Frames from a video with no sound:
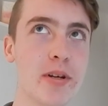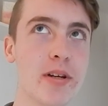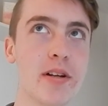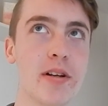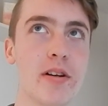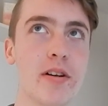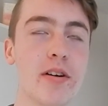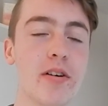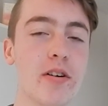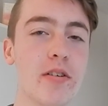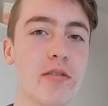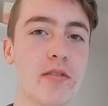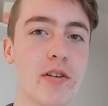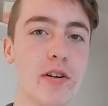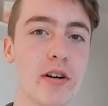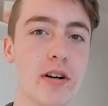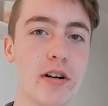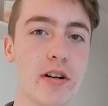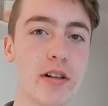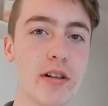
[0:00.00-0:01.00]
but
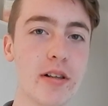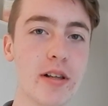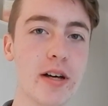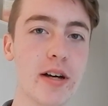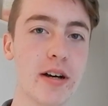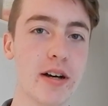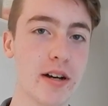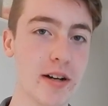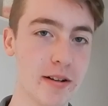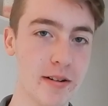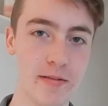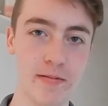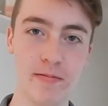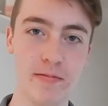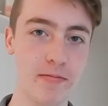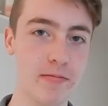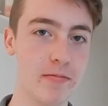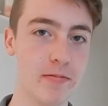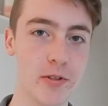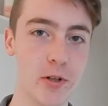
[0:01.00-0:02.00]
overall,
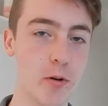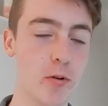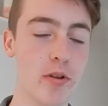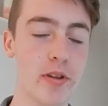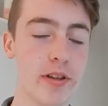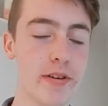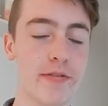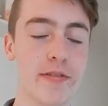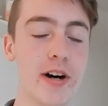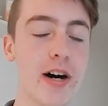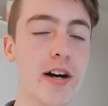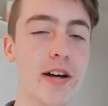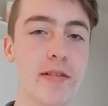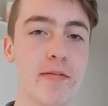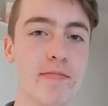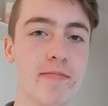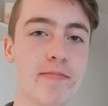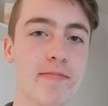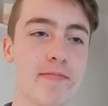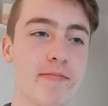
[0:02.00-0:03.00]
totally fine.